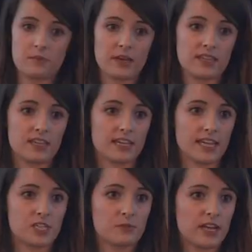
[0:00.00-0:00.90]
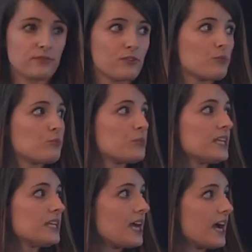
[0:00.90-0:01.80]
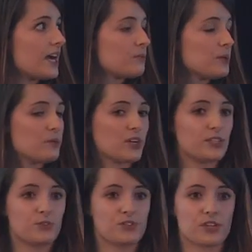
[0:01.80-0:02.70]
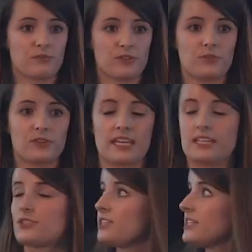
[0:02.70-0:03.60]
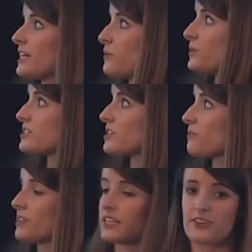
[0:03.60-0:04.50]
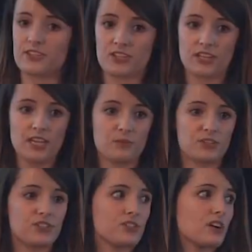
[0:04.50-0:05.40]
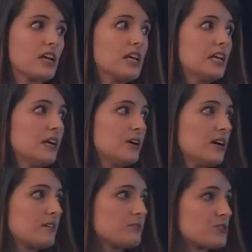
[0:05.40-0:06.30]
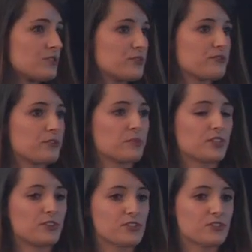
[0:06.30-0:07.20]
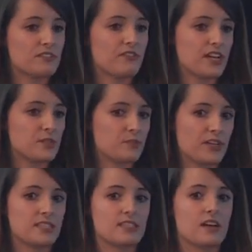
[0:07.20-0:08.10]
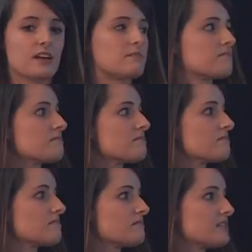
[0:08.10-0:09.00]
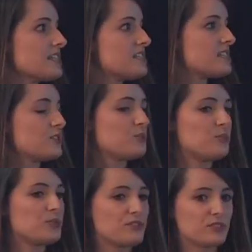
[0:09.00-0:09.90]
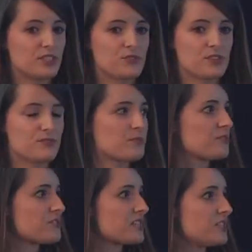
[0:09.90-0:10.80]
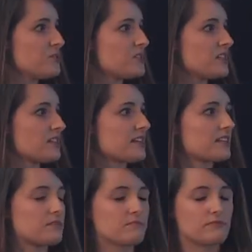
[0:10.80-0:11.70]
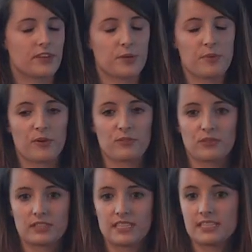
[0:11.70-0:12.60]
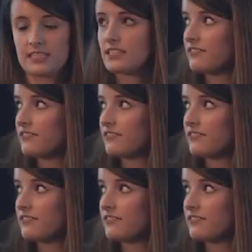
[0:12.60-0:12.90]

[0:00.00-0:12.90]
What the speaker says: about the Engage platform, we wanted to share with you a case study that we saw with Clarisonic, which is our, I'm not sure if you're familiar, it's our device brands. They tend to beautifully transform their skin using their very powerful cleansing